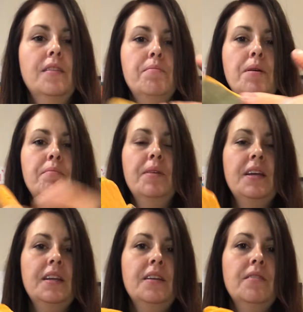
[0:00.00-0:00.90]
the
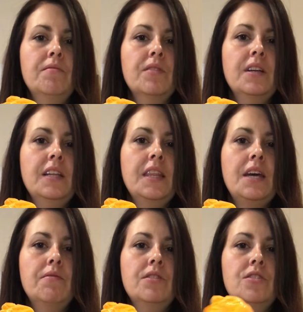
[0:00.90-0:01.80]
pumpkin, we're going to let
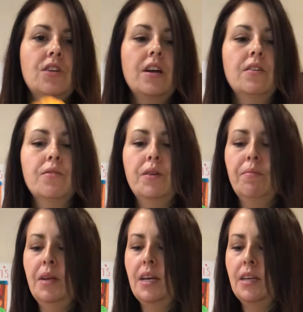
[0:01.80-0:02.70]
that one dry all the way
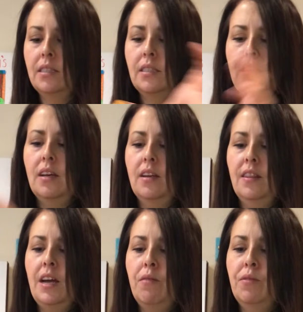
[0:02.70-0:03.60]
because
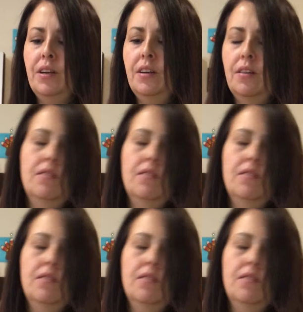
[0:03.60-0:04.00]
that one